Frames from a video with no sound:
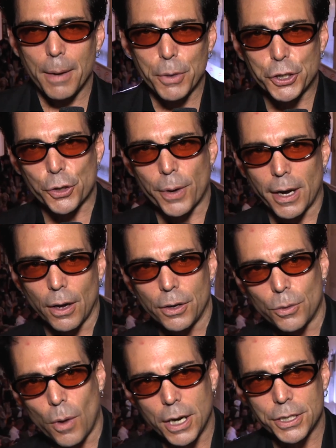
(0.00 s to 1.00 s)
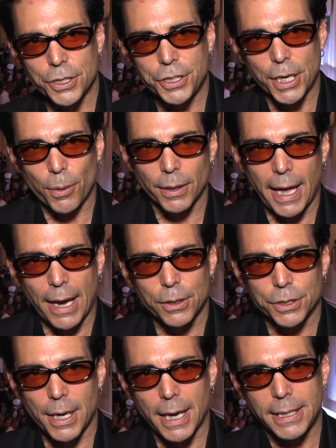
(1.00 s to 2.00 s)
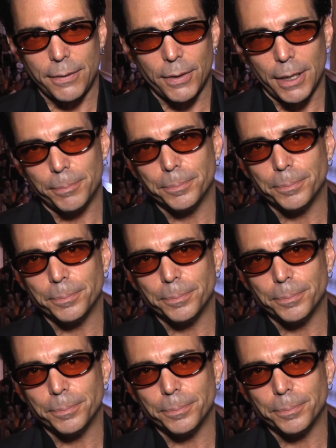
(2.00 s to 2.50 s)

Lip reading: Richard Grieco, and you're watching secretlanguage.tv.